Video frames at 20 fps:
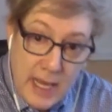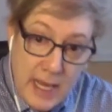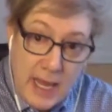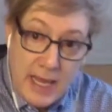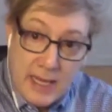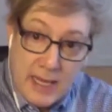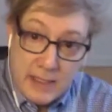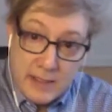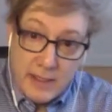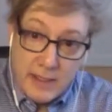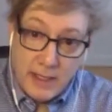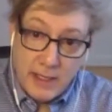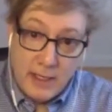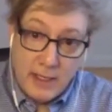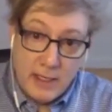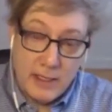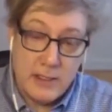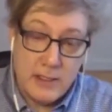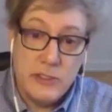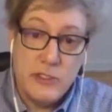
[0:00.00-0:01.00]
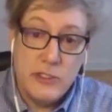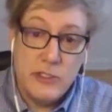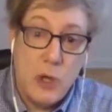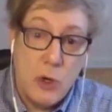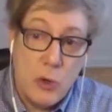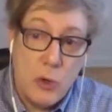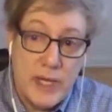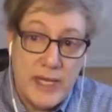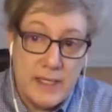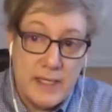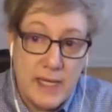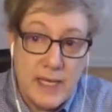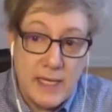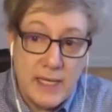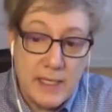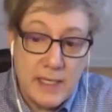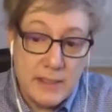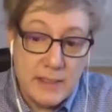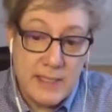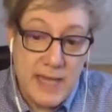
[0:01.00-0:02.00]
Mm-hmm. And so
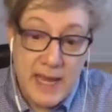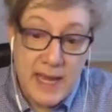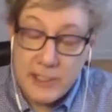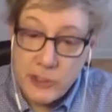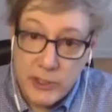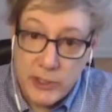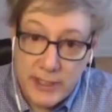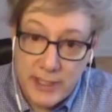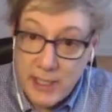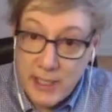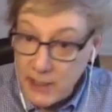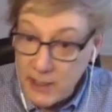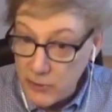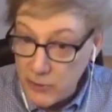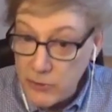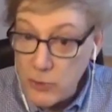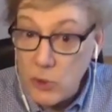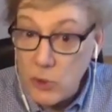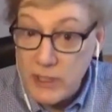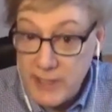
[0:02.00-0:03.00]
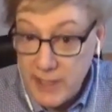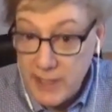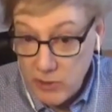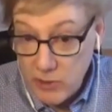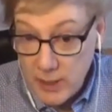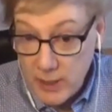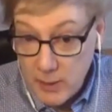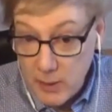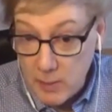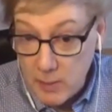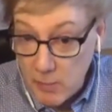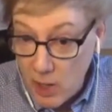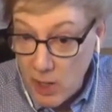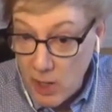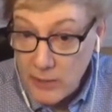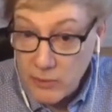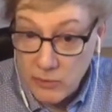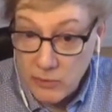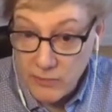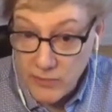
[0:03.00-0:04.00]
it is actually an authoritarian
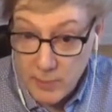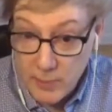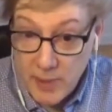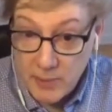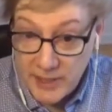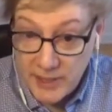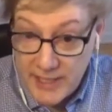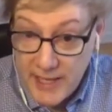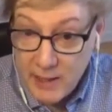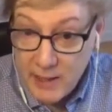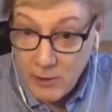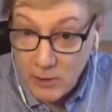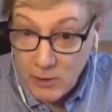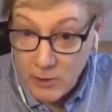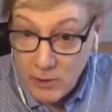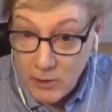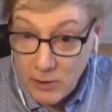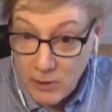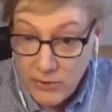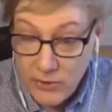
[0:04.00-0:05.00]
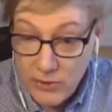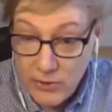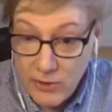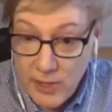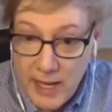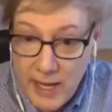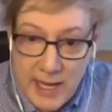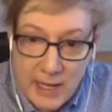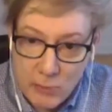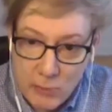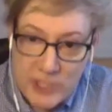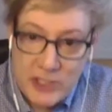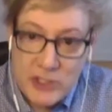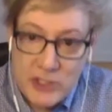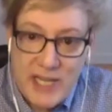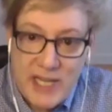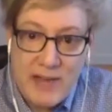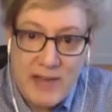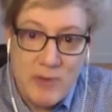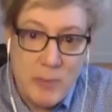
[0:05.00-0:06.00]
model for public health. We
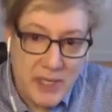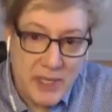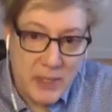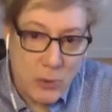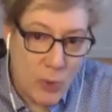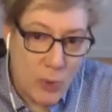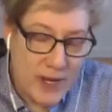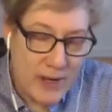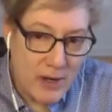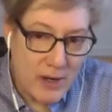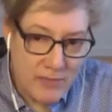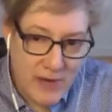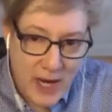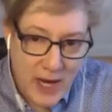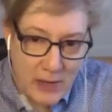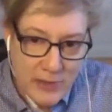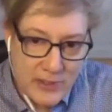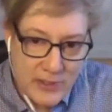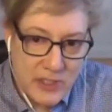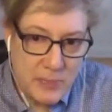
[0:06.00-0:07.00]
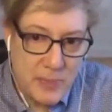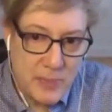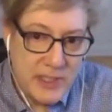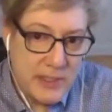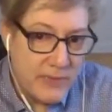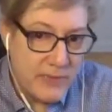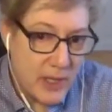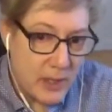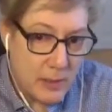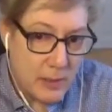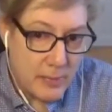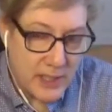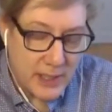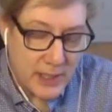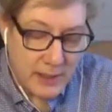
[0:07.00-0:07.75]
just haven't been aware of how this has been developing.